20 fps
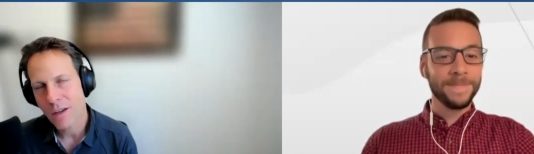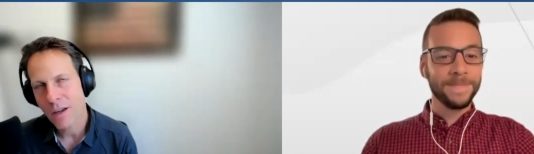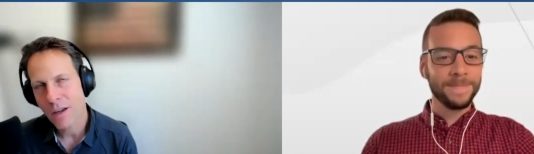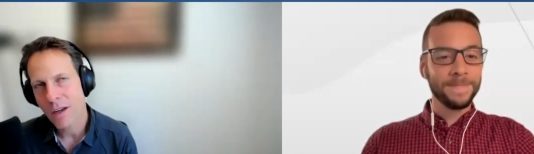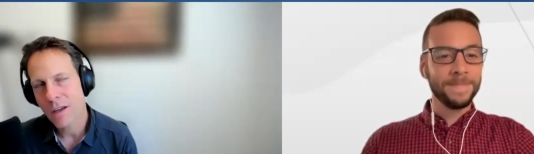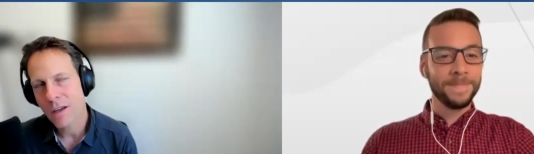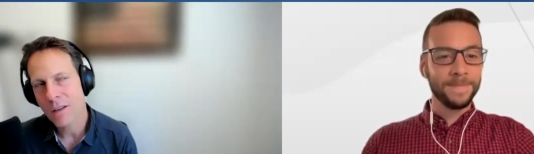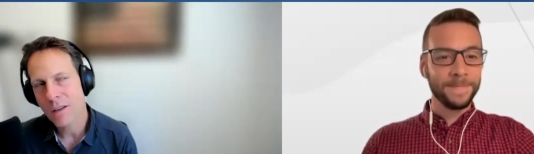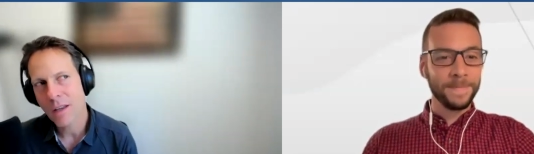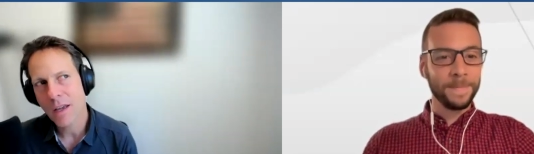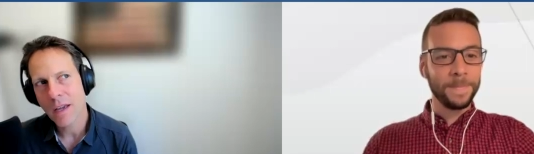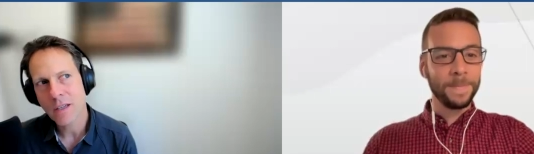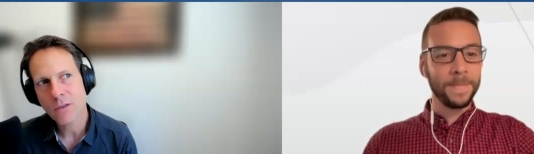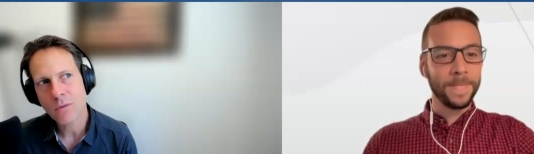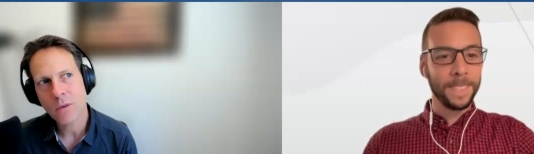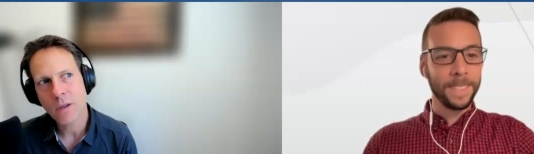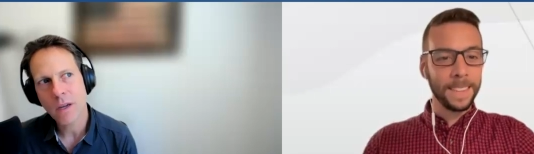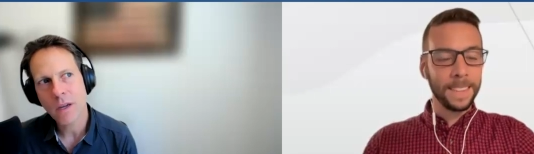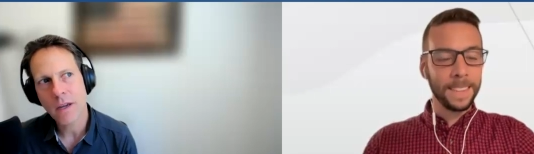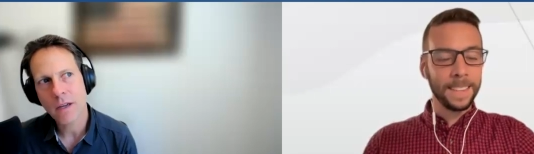Speaker 1: Uh,
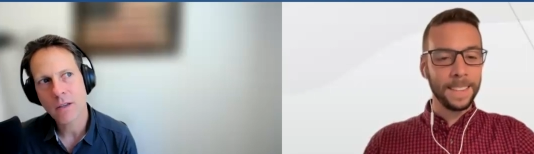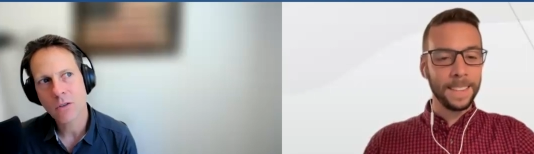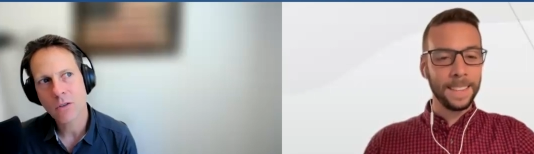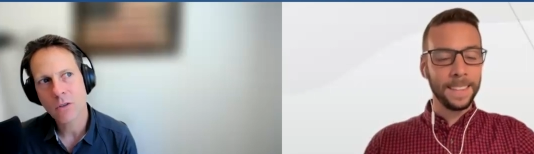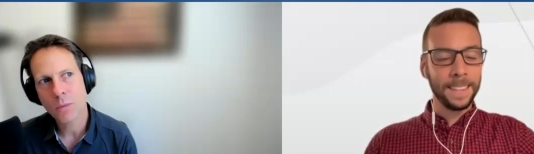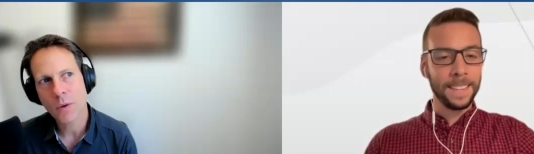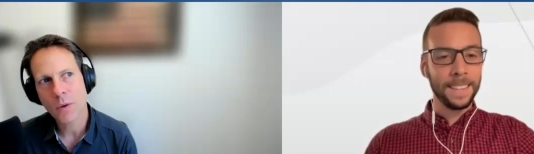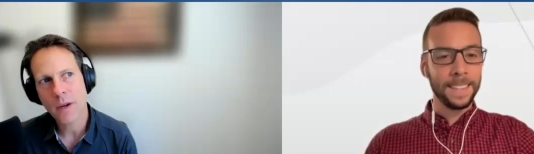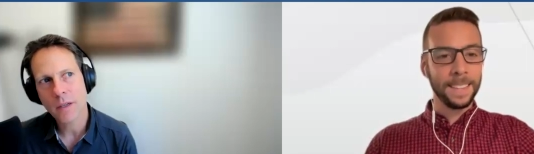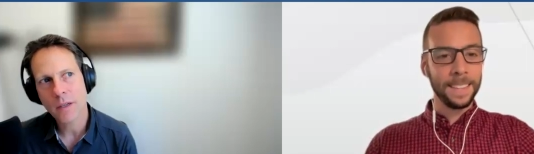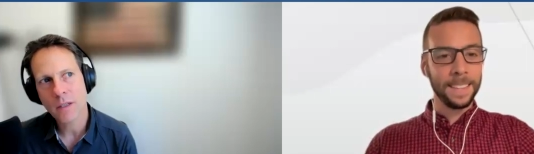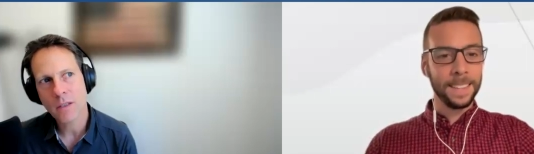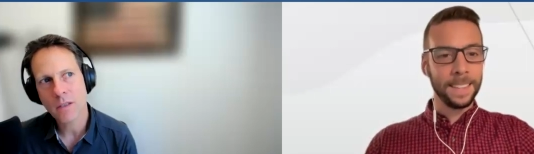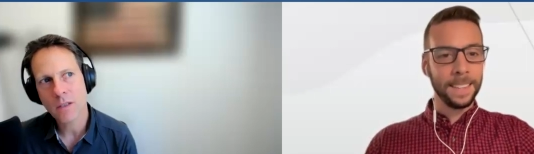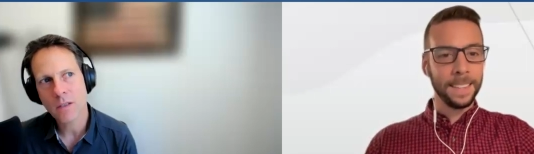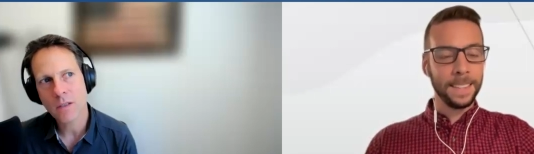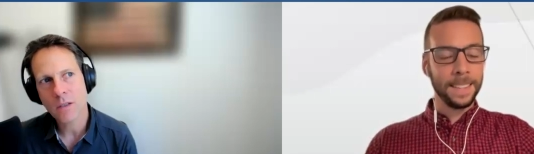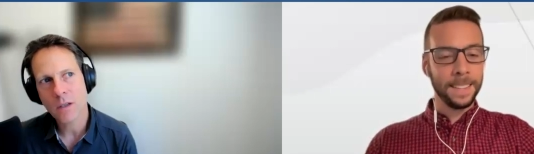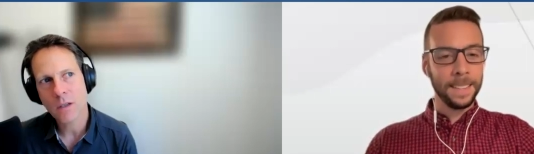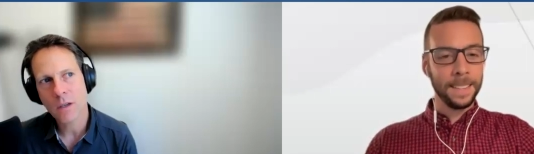last week, I had two
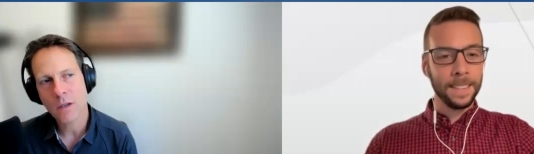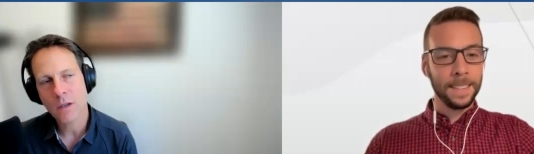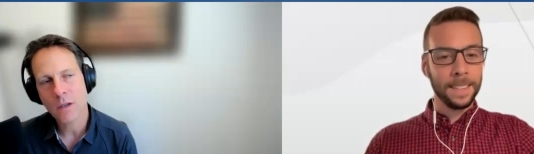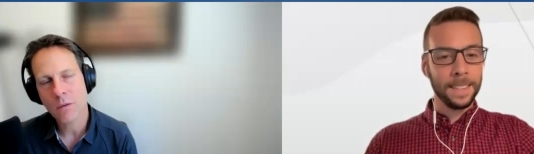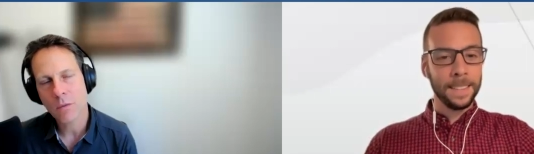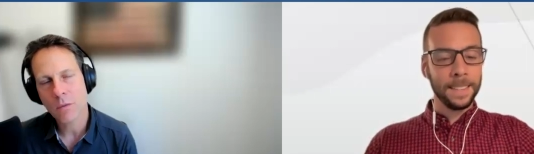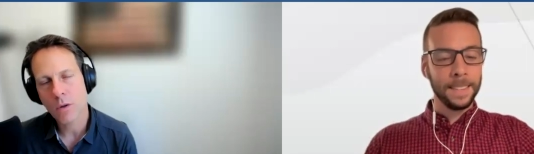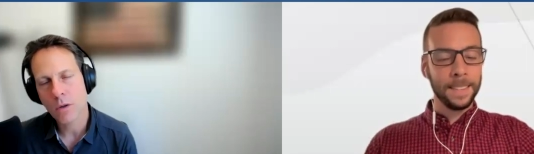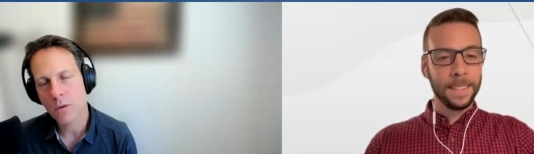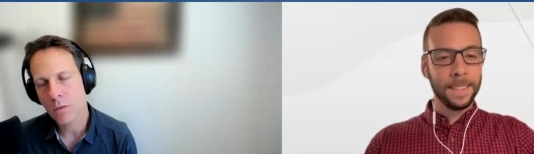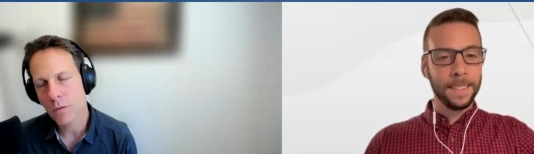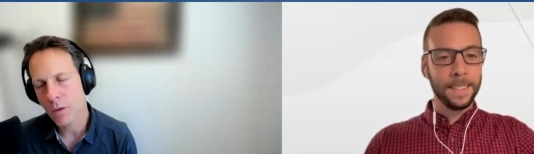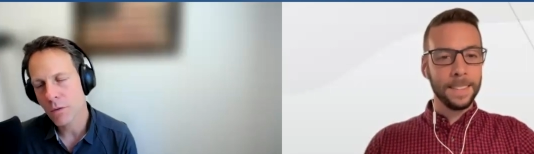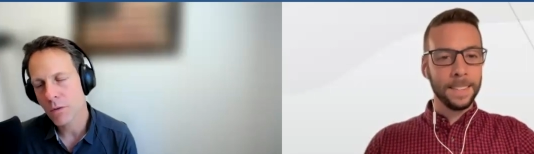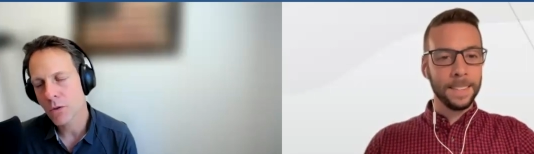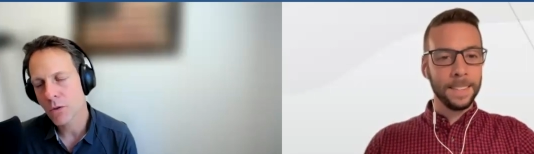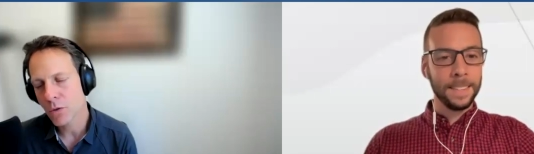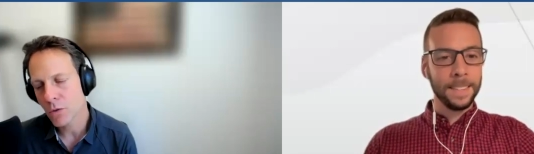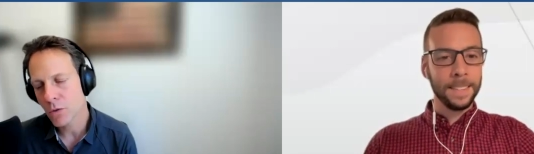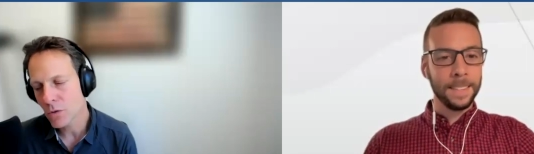practice. Uh, well,
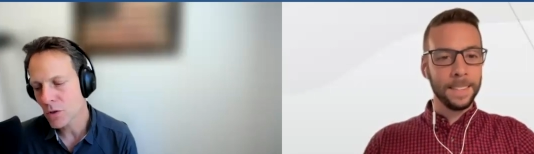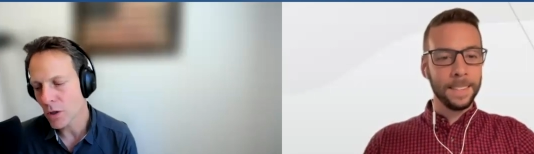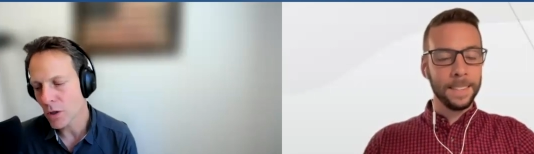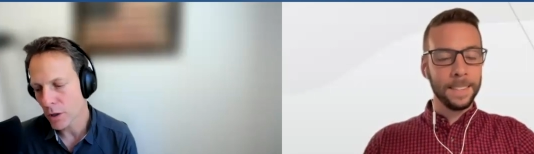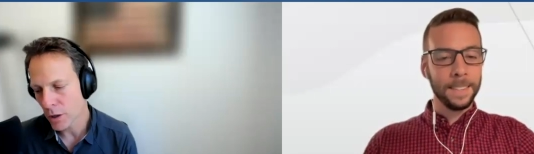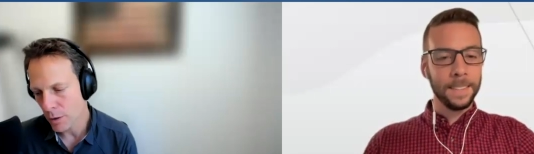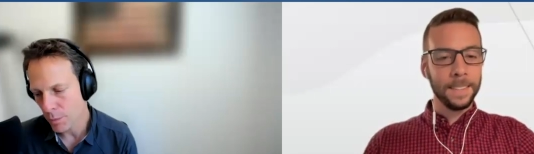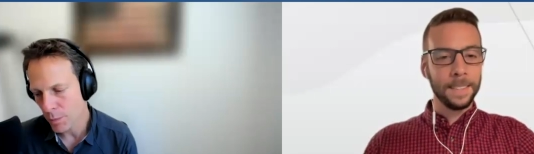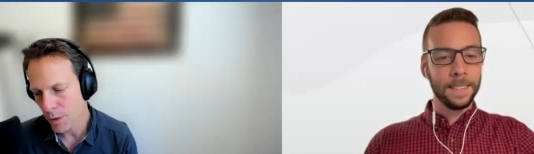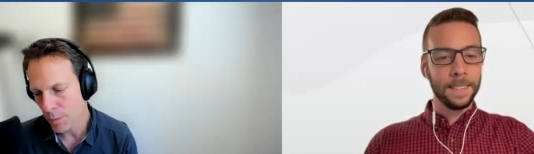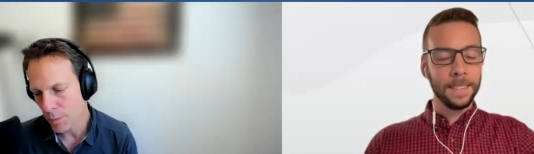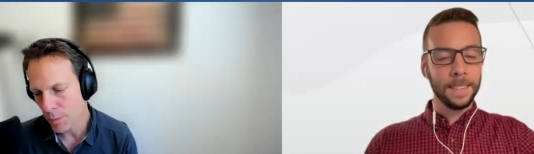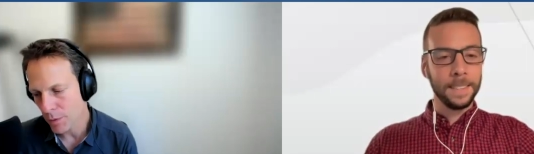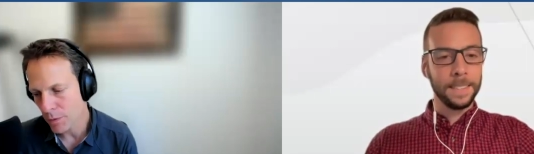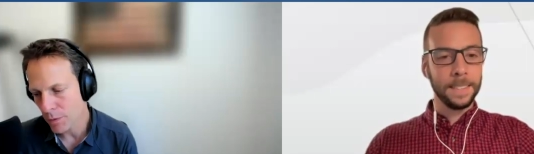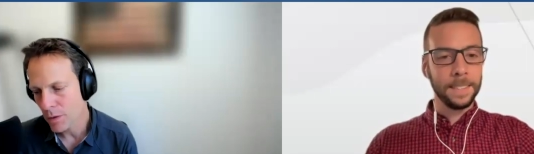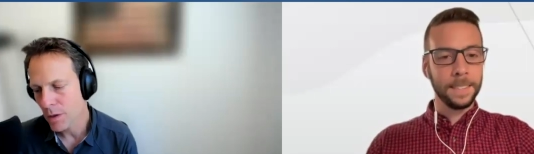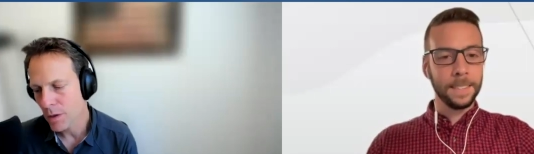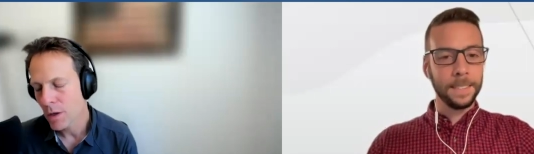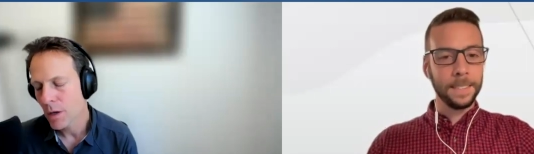there were two startup
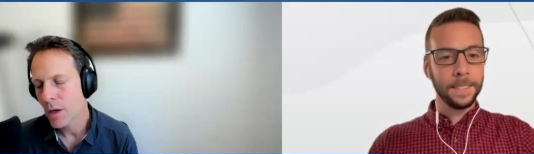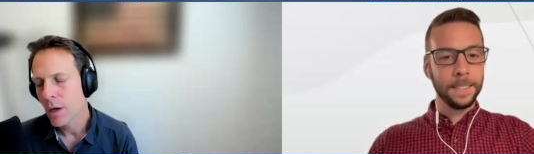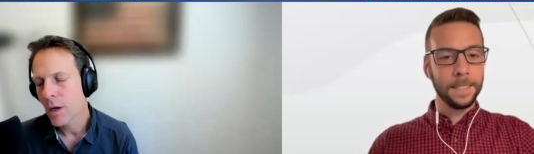people.